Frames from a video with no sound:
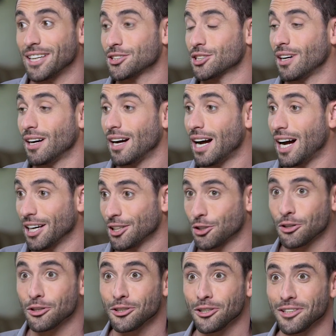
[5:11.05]
saw a hot
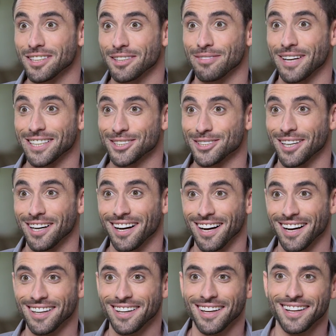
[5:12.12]
girl, if I saw